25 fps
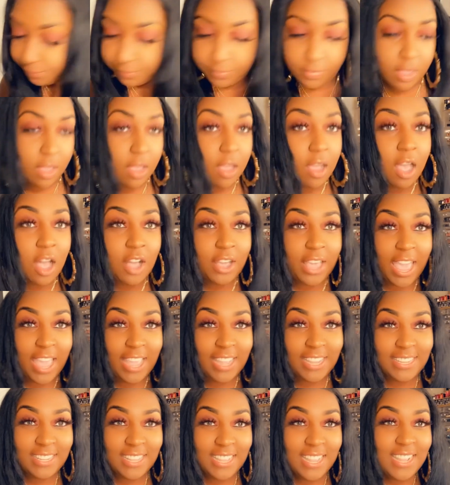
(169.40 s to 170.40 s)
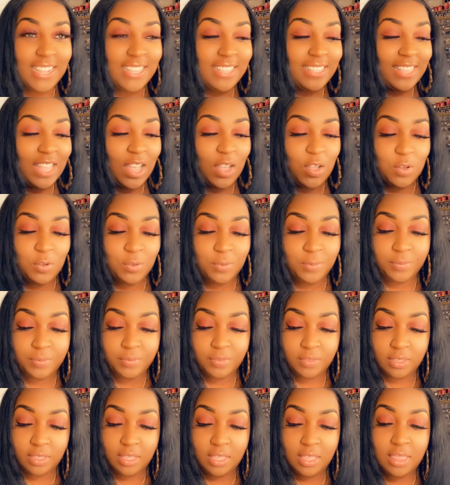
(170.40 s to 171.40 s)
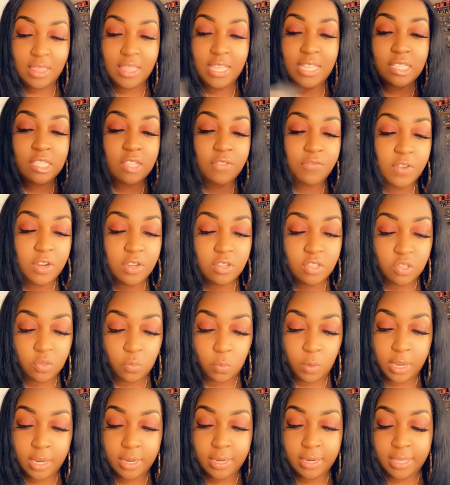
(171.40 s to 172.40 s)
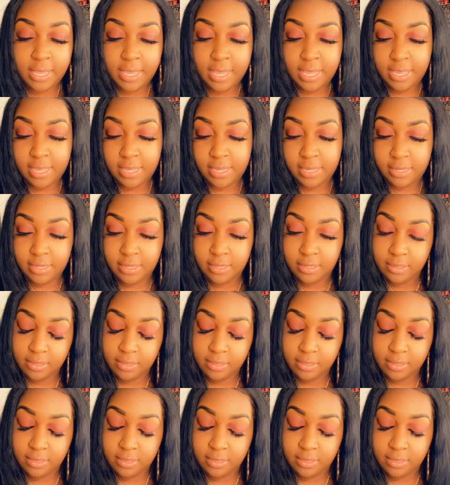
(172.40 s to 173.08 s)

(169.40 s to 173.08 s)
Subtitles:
Okay, so this first one is,